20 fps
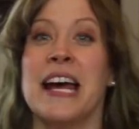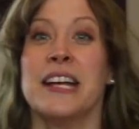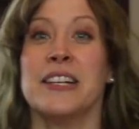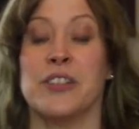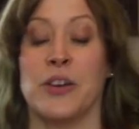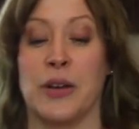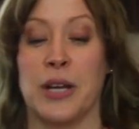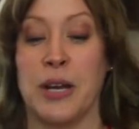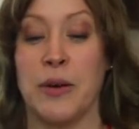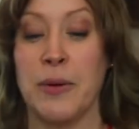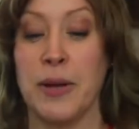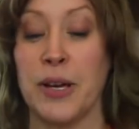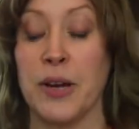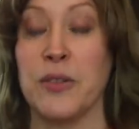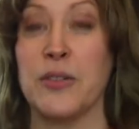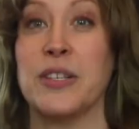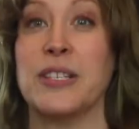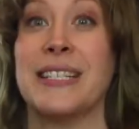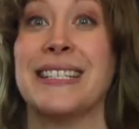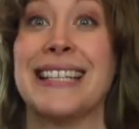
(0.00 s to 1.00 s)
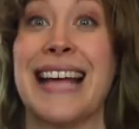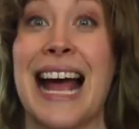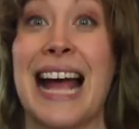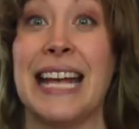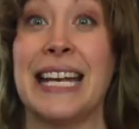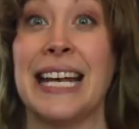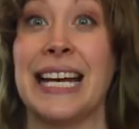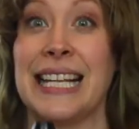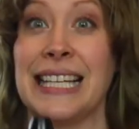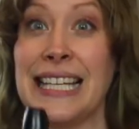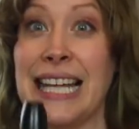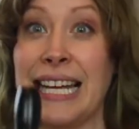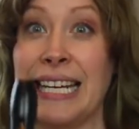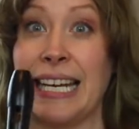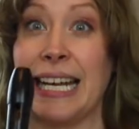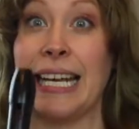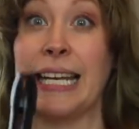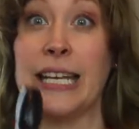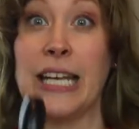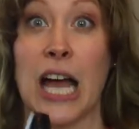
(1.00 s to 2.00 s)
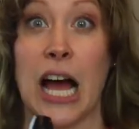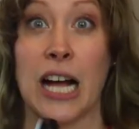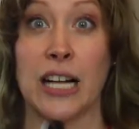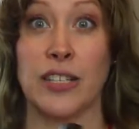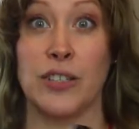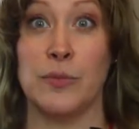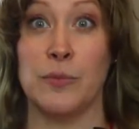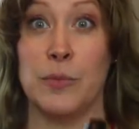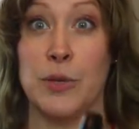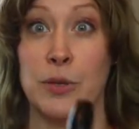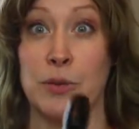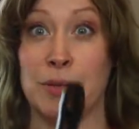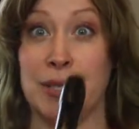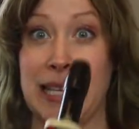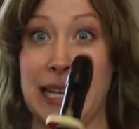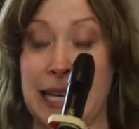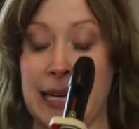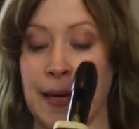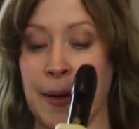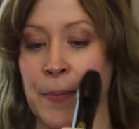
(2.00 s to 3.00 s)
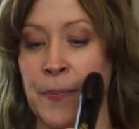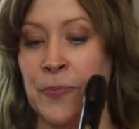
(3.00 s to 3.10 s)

So here we go. This is Eine Kleine Nachtmusik.